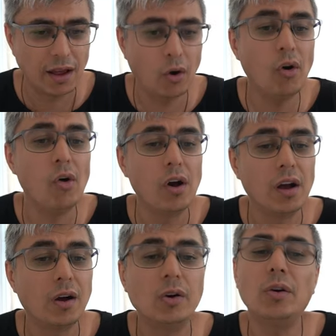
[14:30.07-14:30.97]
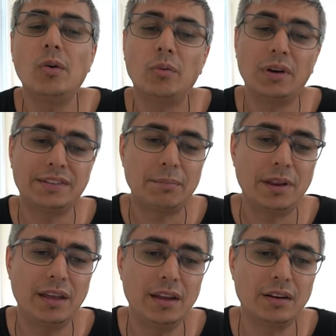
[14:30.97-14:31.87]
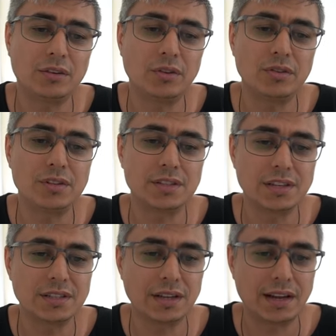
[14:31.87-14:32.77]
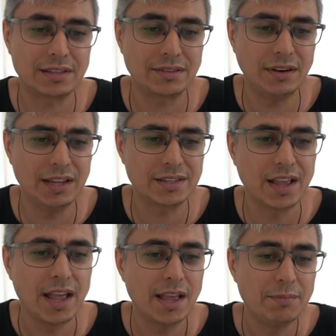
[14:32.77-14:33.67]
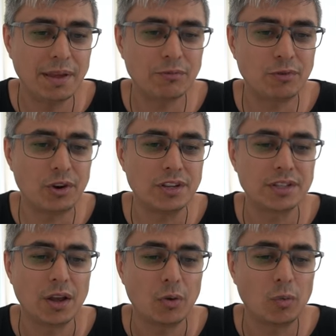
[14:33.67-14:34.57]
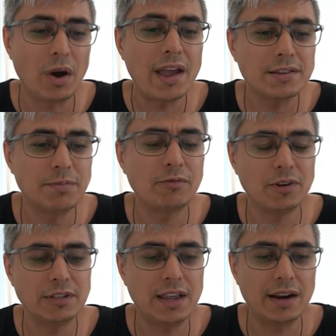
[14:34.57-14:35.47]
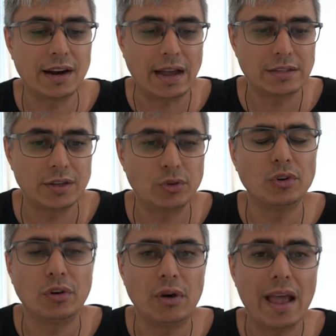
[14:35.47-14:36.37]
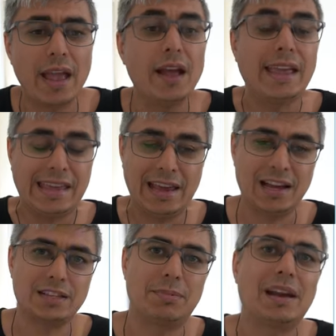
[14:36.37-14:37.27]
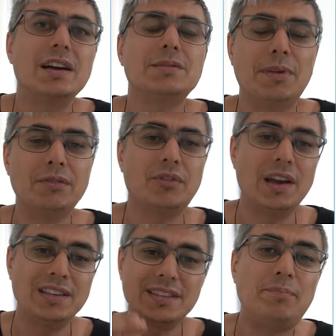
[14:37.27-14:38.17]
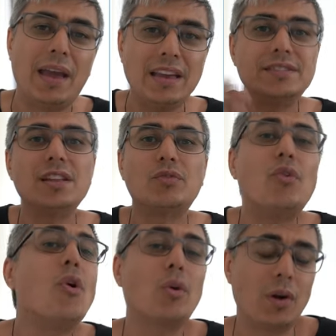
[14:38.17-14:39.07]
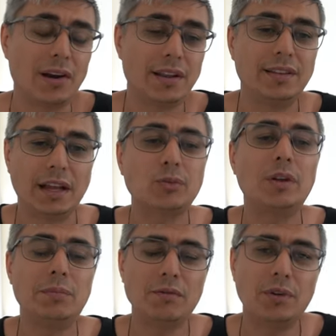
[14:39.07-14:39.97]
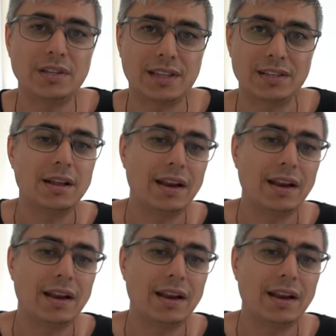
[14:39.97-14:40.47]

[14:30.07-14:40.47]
Oh, oh, what's happening here? Donald, since the last release. BIMvoice. Why is BIMvoice here, guys? Do you know why? Yes, because BIMvoice pays it forward. That's what BIMvoice does.